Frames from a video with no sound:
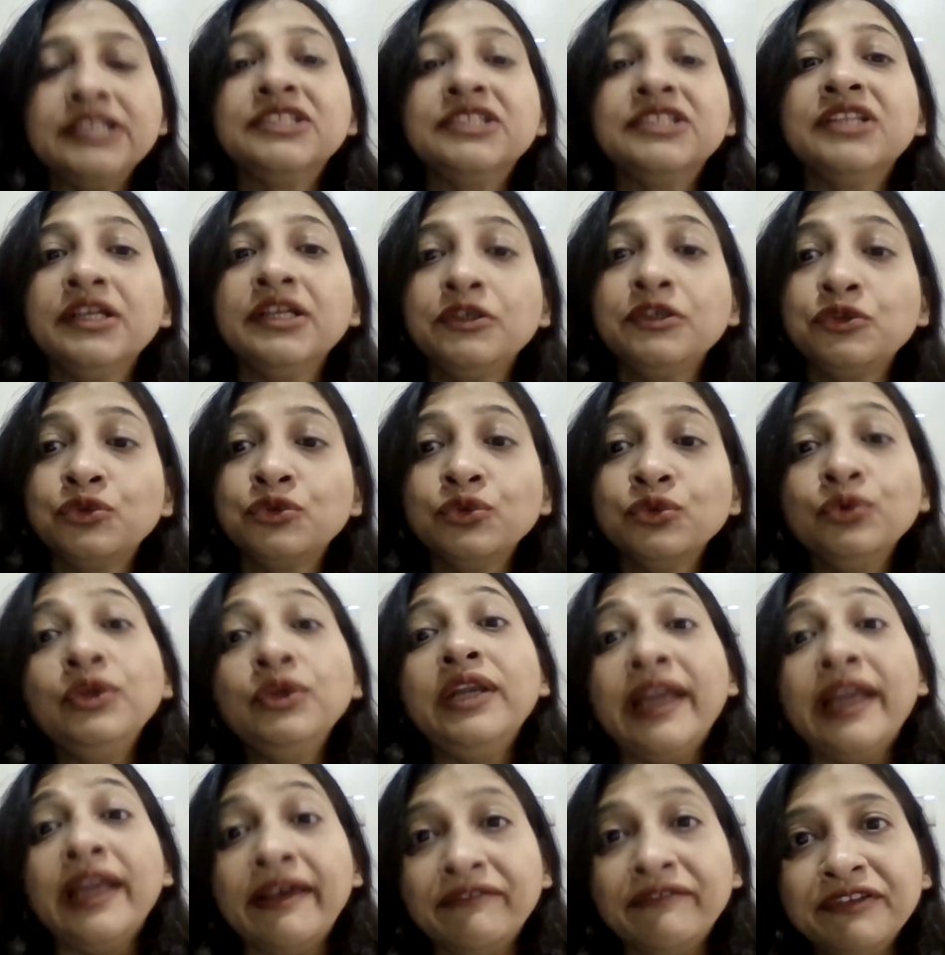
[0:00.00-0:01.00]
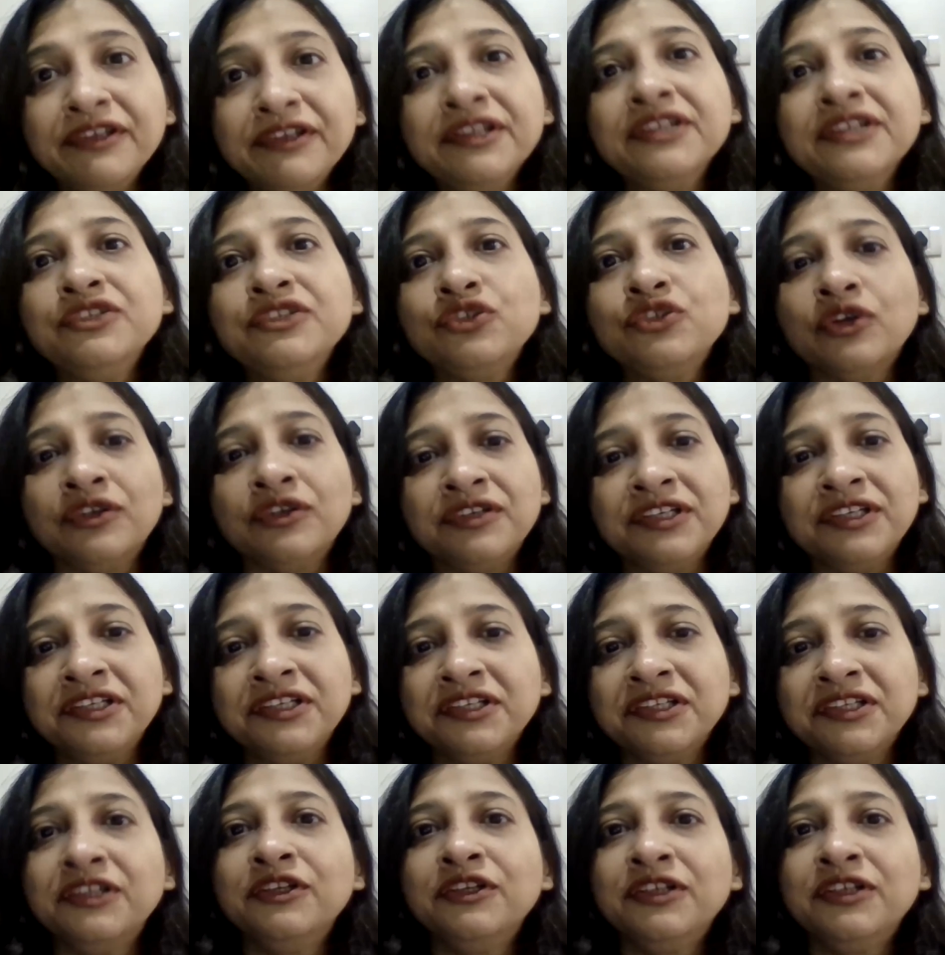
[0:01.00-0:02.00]
is the true leverage or
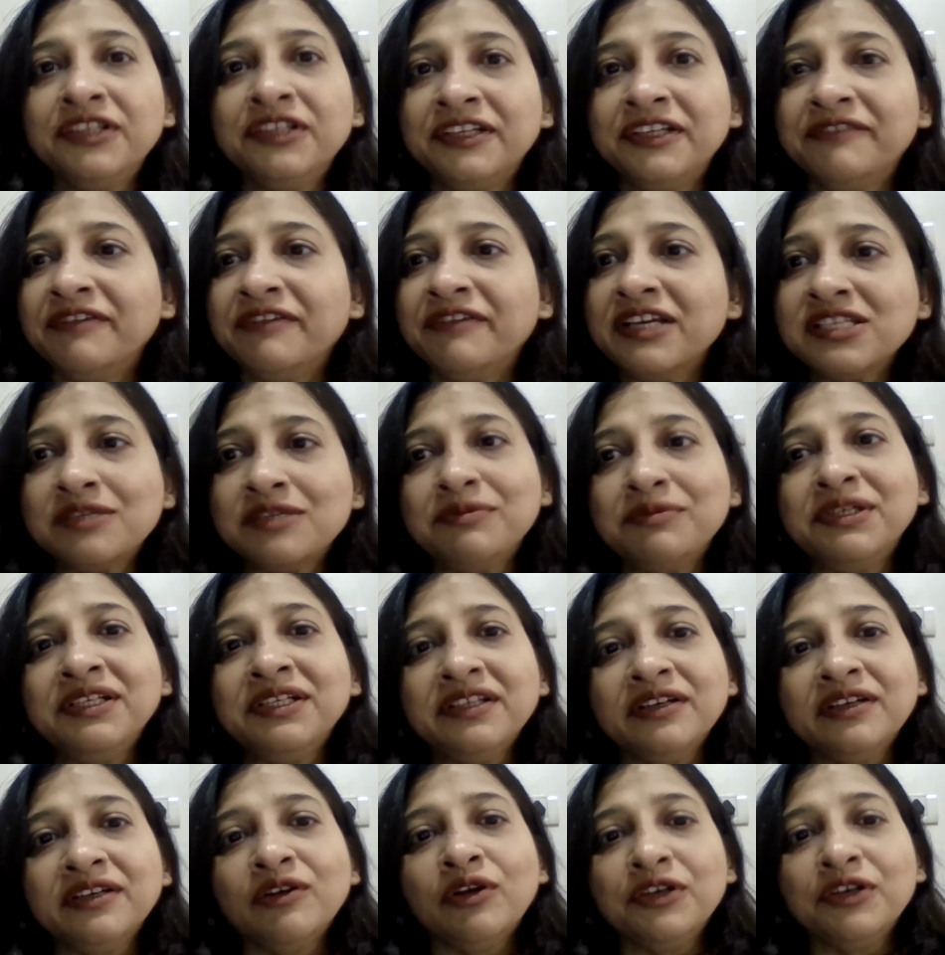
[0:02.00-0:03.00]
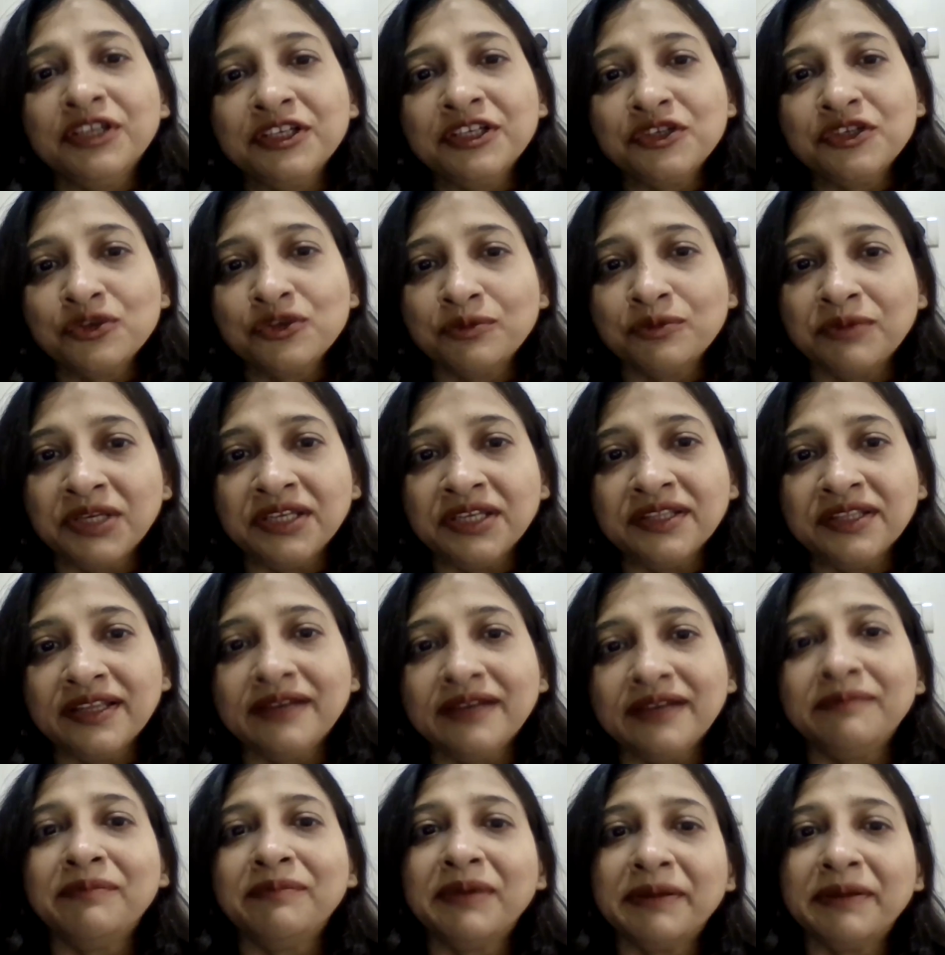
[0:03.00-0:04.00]
return on investment, according to me,
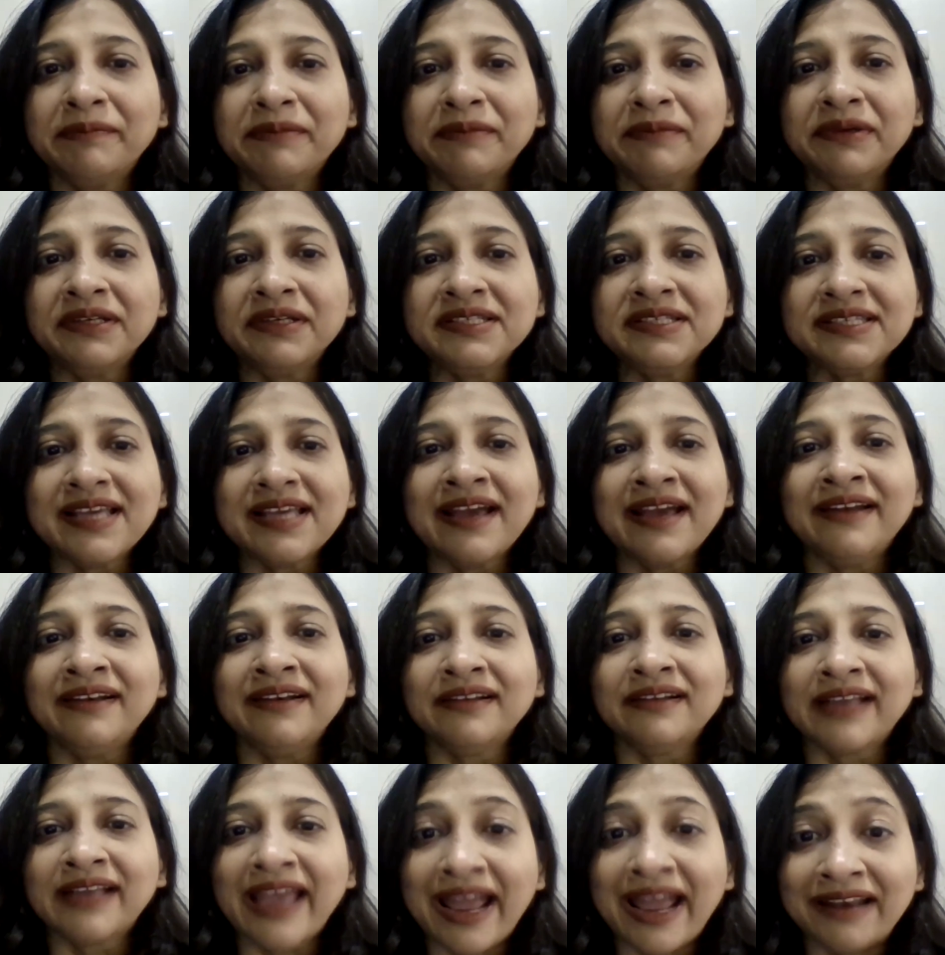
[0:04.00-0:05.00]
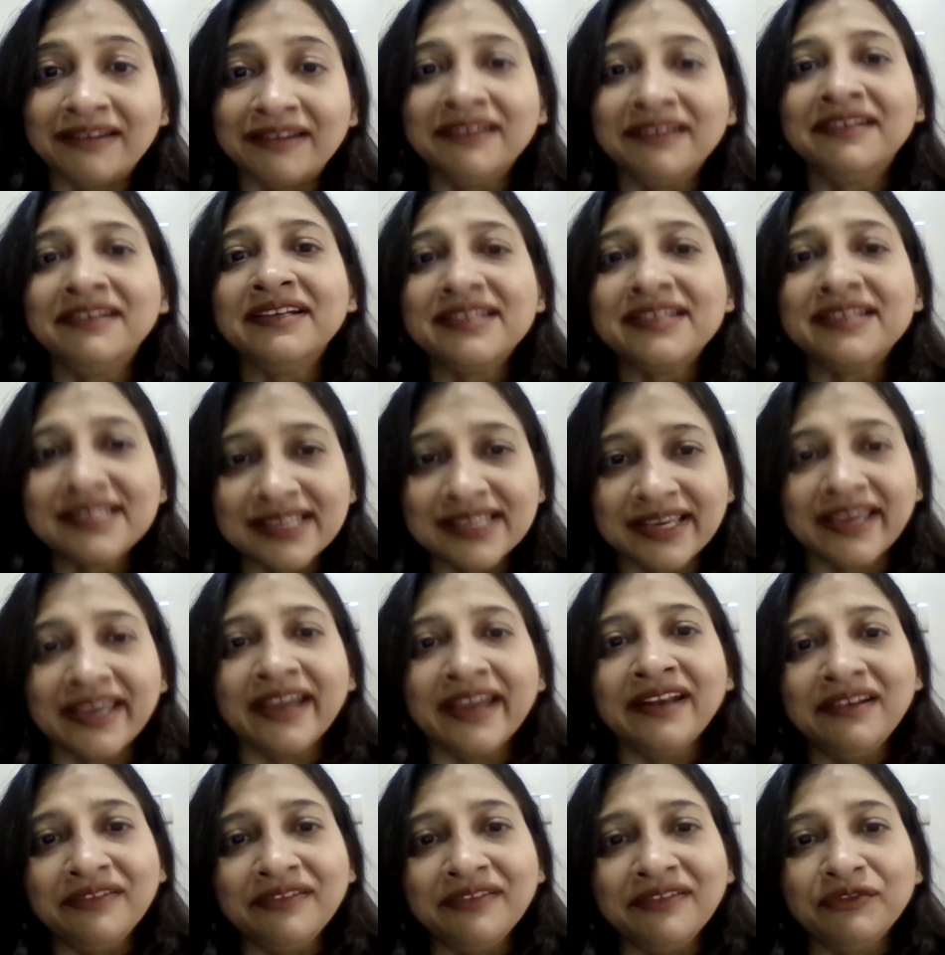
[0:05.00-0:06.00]
that members and candidates
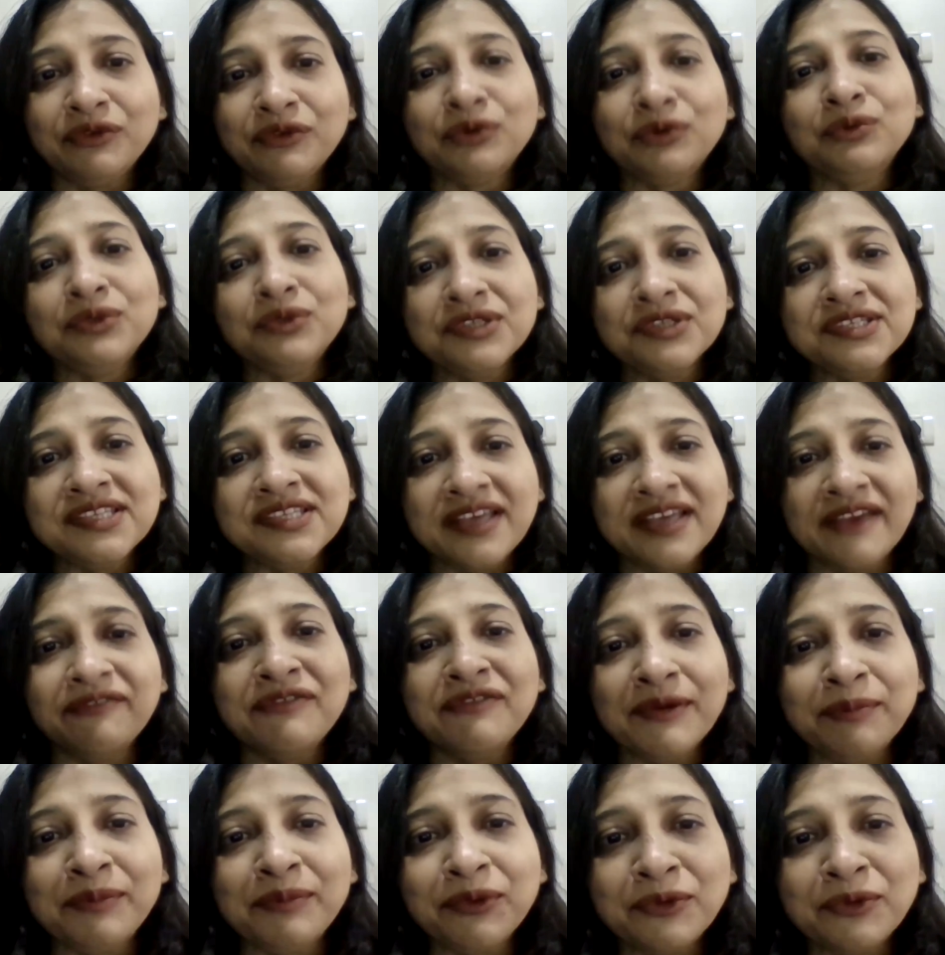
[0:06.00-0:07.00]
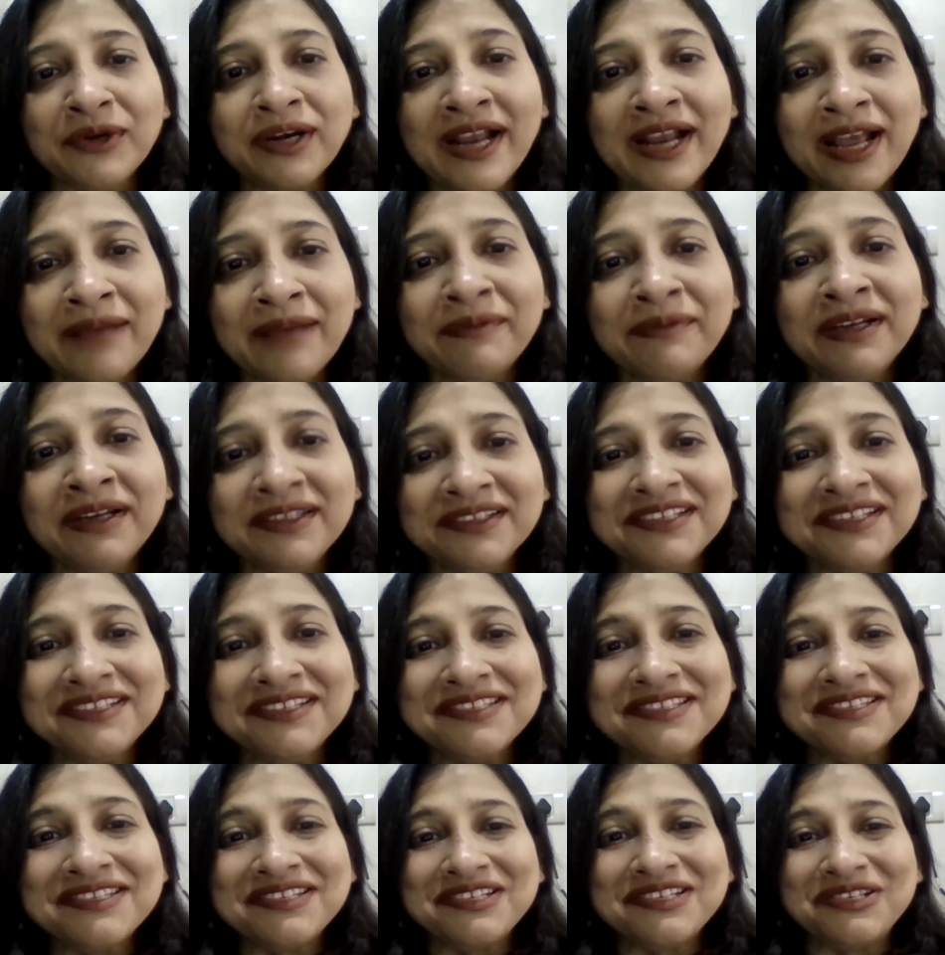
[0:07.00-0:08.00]
get through the CFA program and
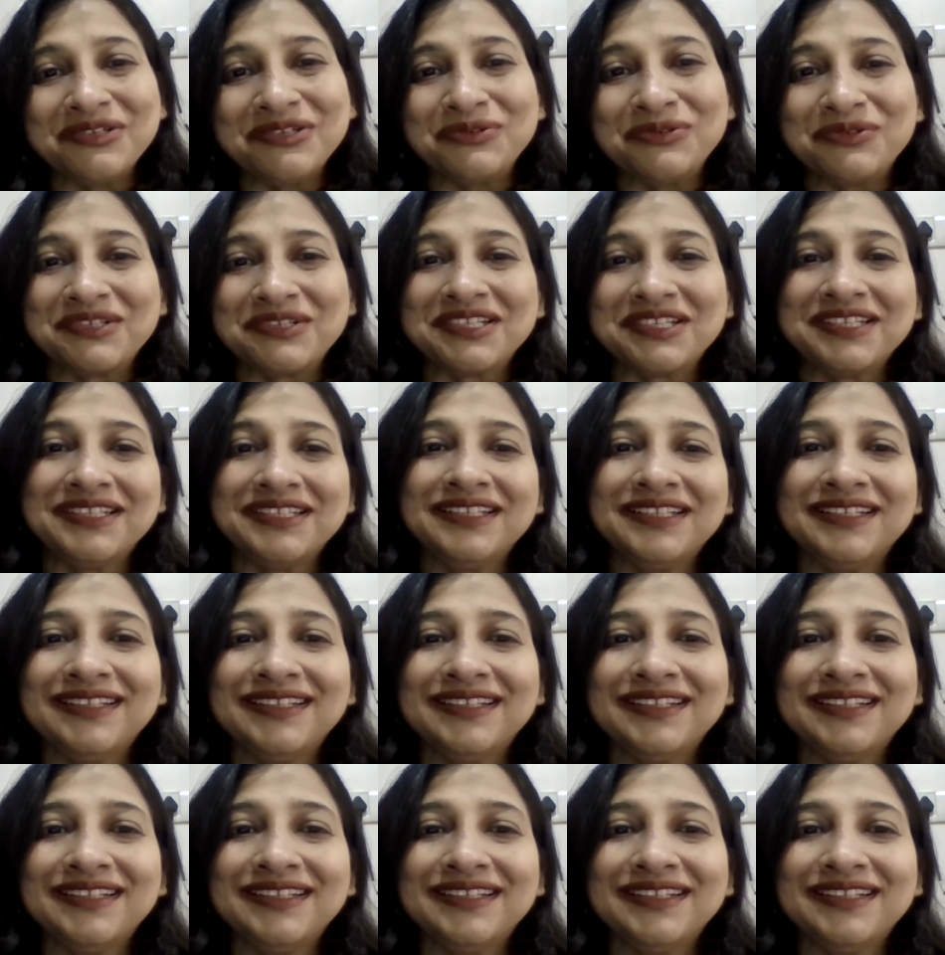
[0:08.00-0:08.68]
the institute.